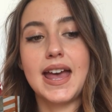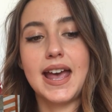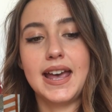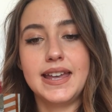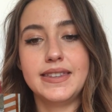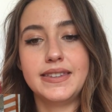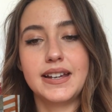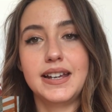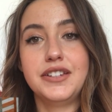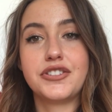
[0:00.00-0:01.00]
and
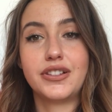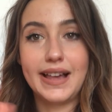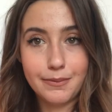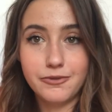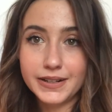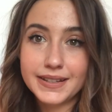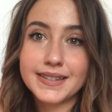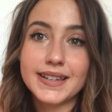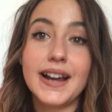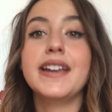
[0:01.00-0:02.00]
it's a labyrinth
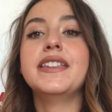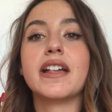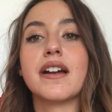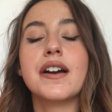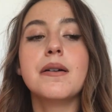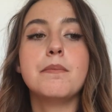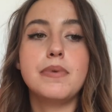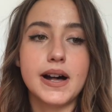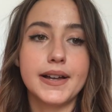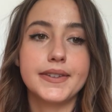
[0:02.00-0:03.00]
inside there,
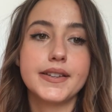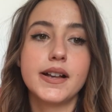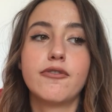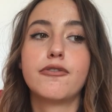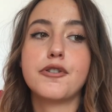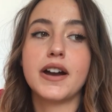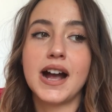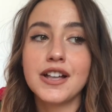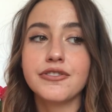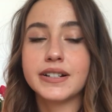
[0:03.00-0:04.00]
but for
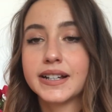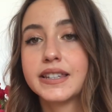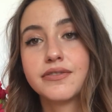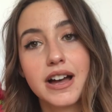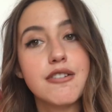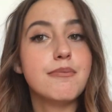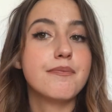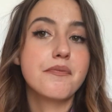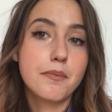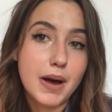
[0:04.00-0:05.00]

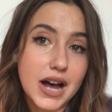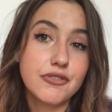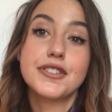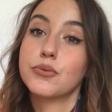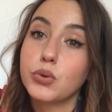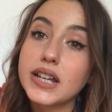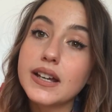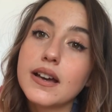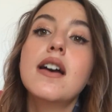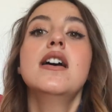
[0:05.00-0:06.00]
£195 a
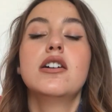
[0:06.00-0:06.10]
week